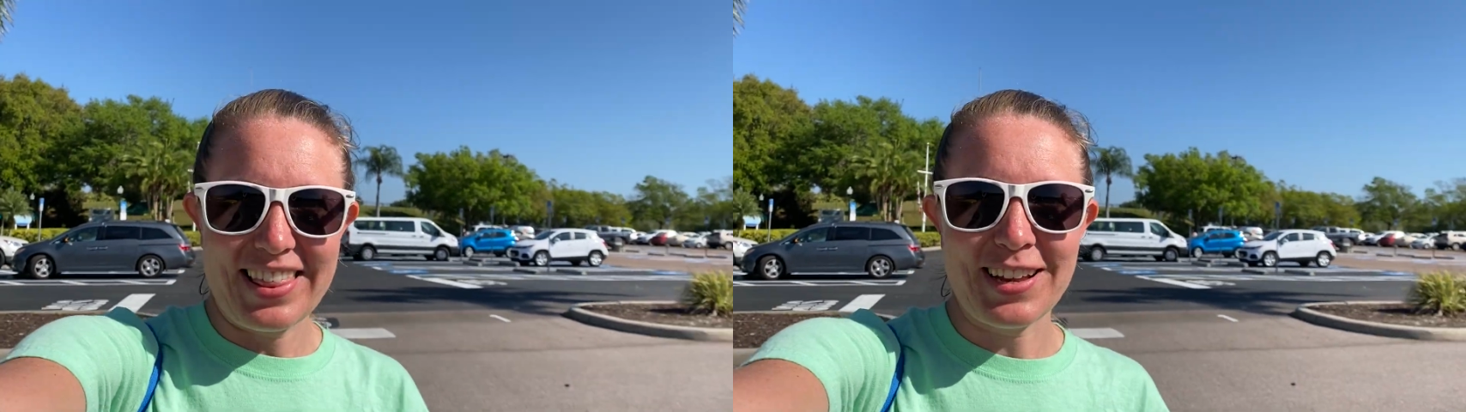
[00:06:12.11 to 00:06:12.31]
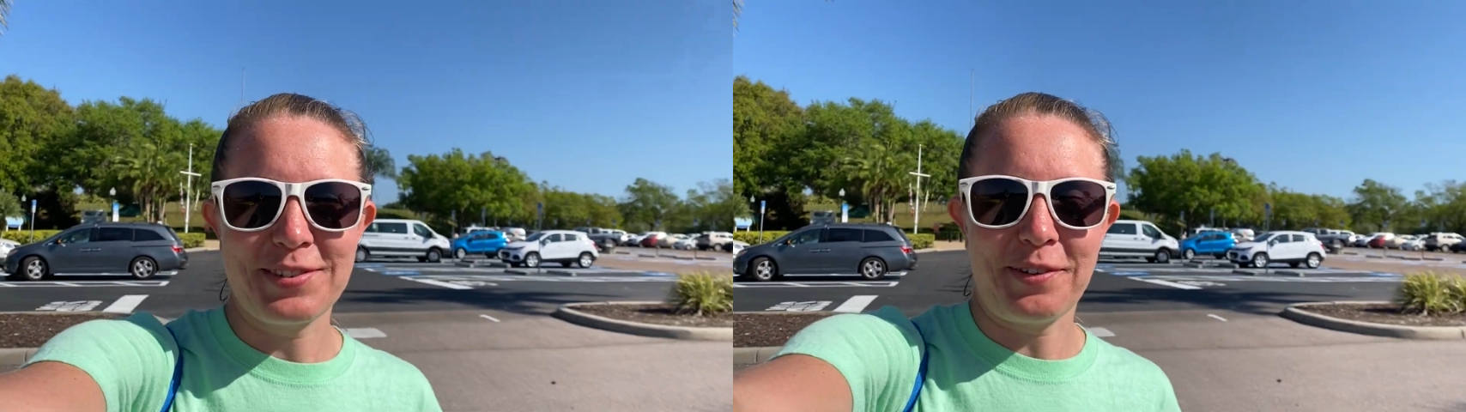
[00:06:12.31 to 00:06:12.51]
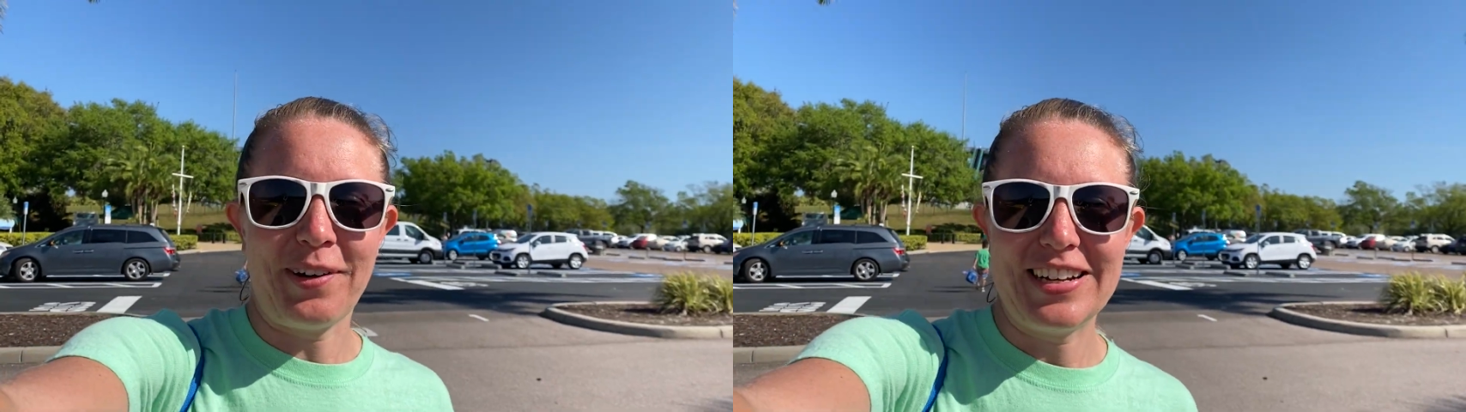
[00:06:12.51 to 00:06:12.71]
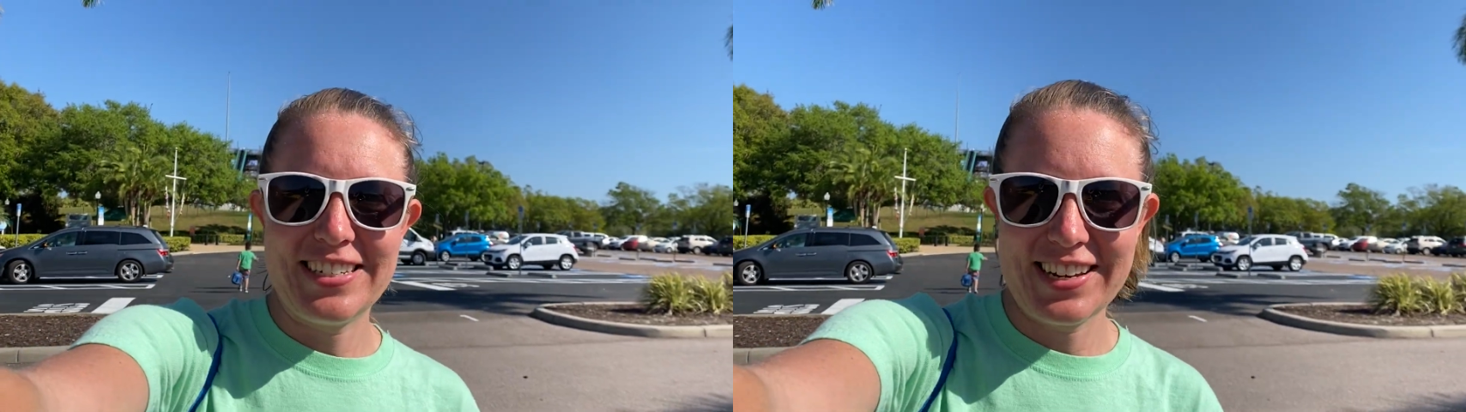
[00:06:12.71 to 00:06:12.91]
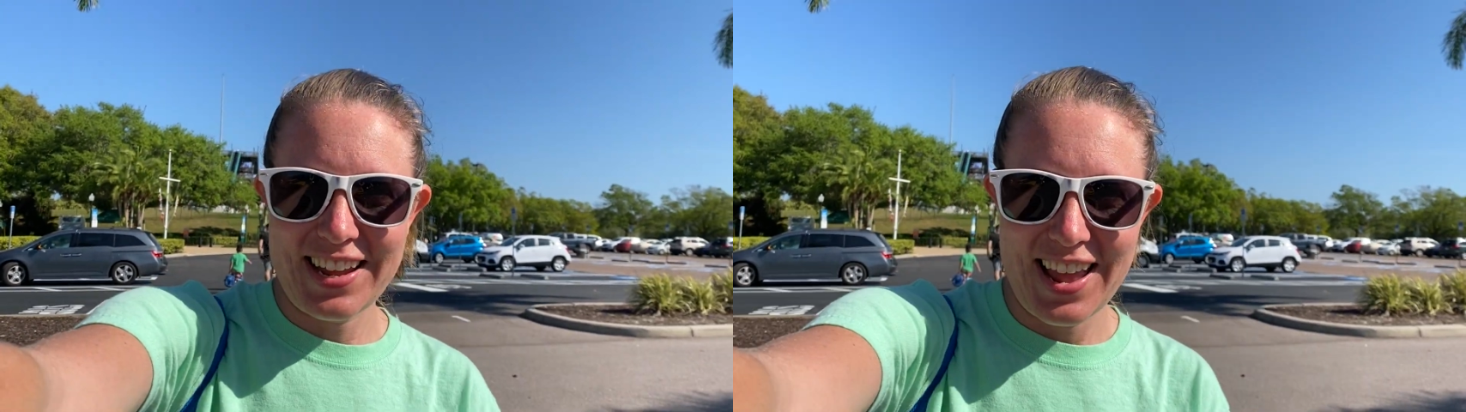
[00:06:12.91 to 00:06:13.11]
Thanks for
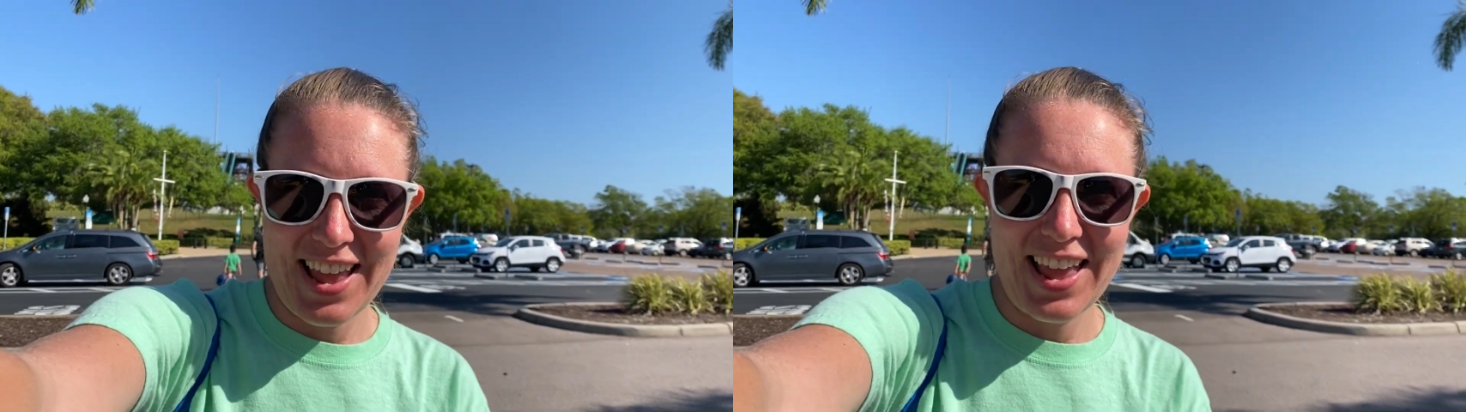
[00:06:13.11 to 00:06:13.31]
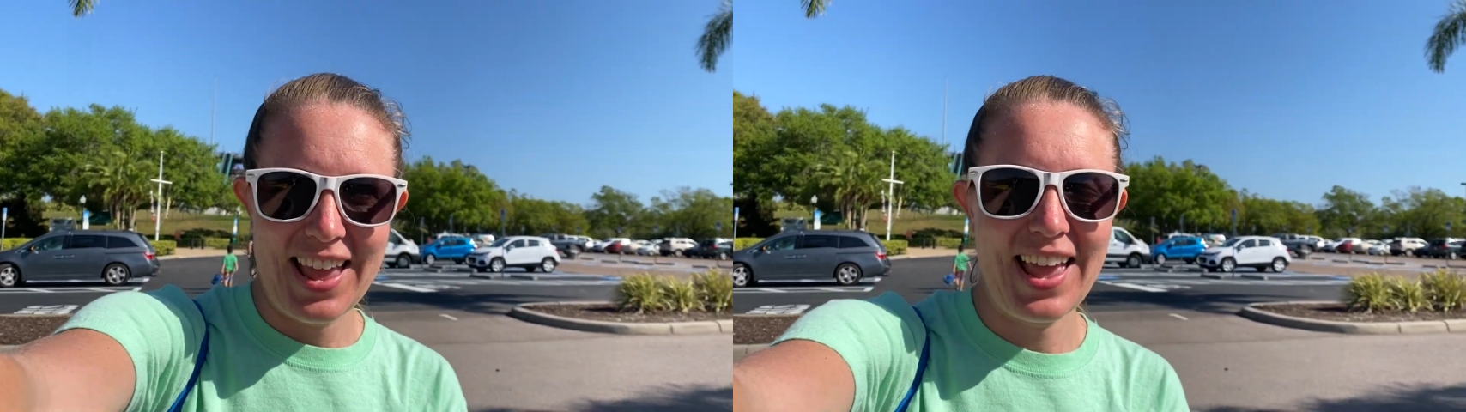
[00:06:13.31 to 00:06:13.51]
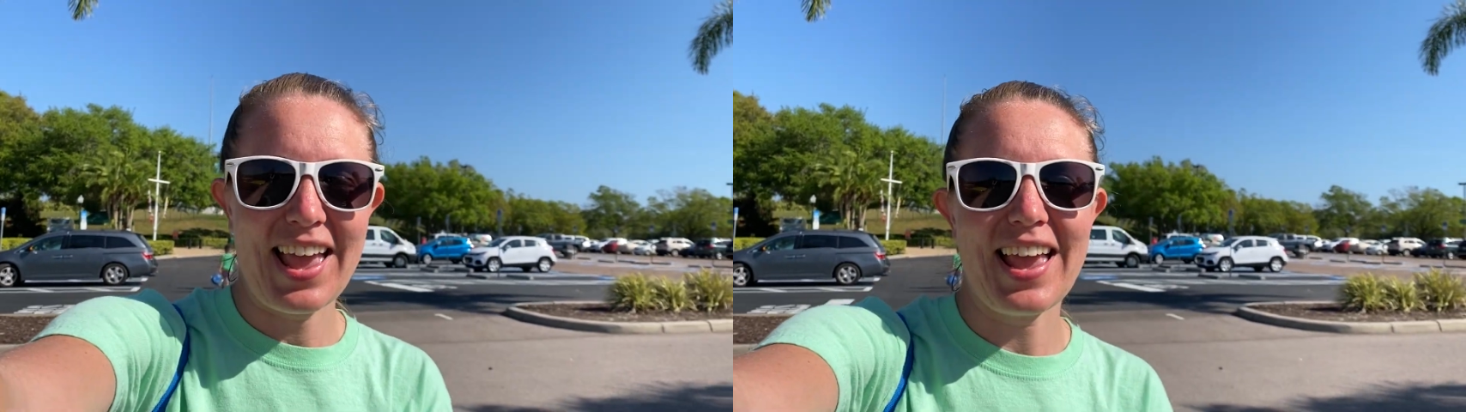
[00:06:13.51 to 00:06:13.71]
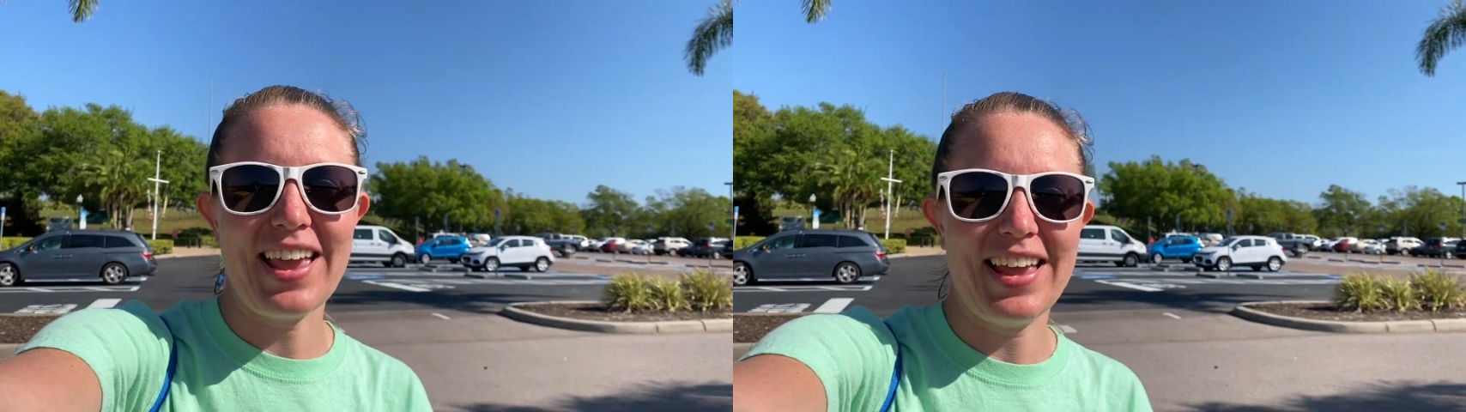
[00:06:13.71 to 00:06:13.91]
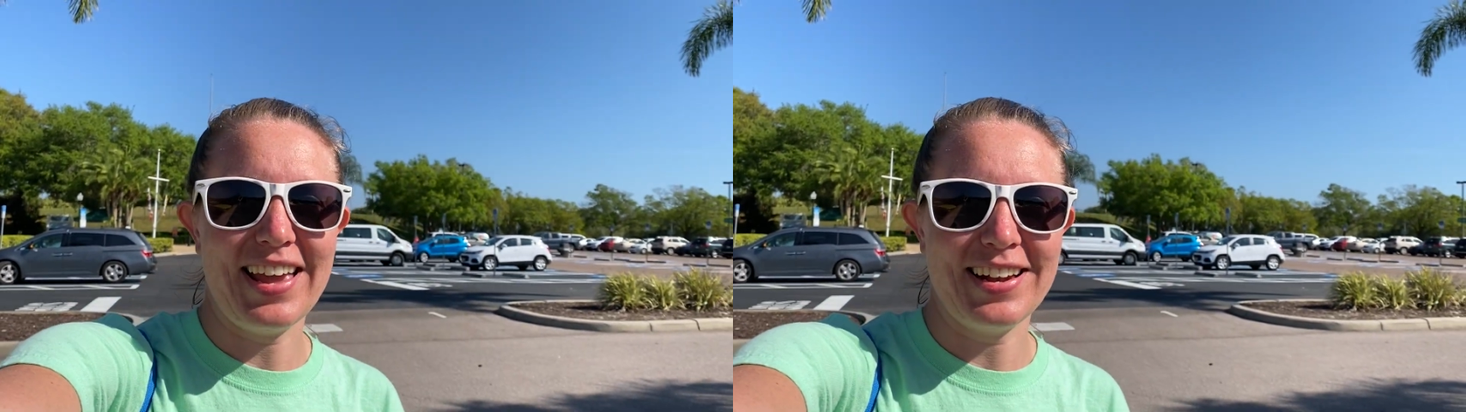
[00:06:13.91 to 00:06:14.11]
watching,
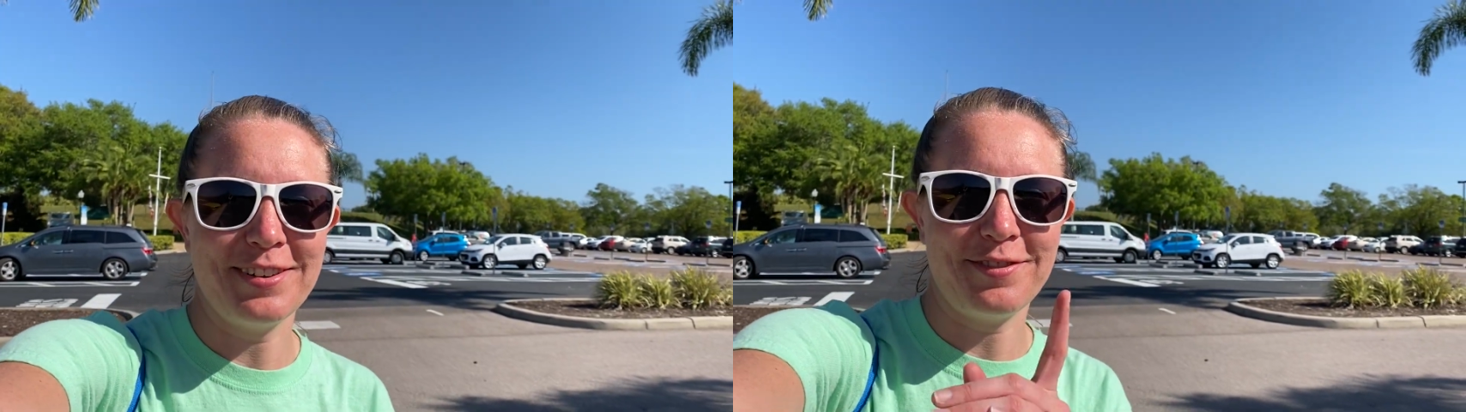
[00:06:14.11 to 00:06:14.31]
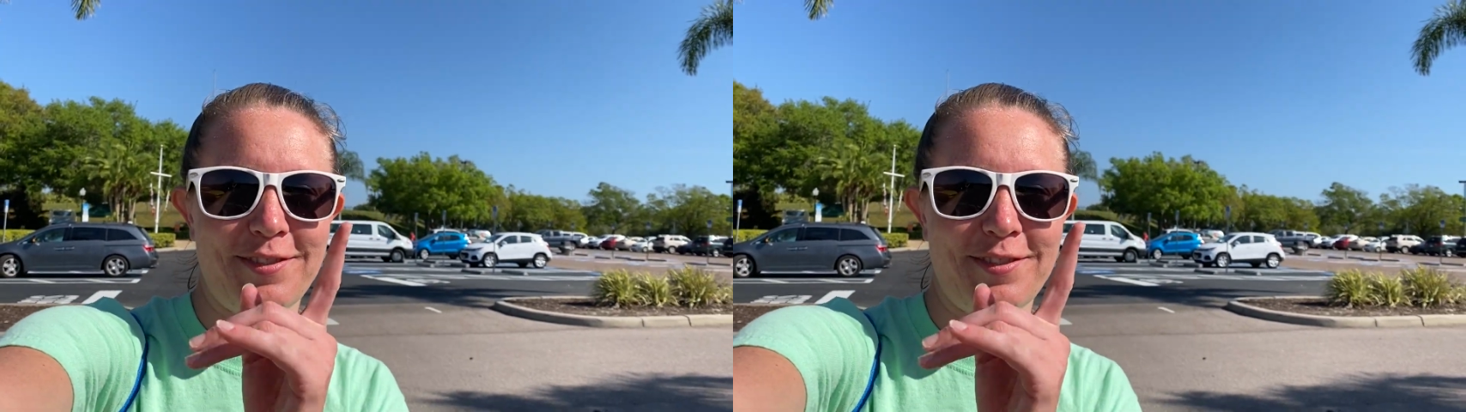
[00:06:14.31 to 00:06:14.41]
and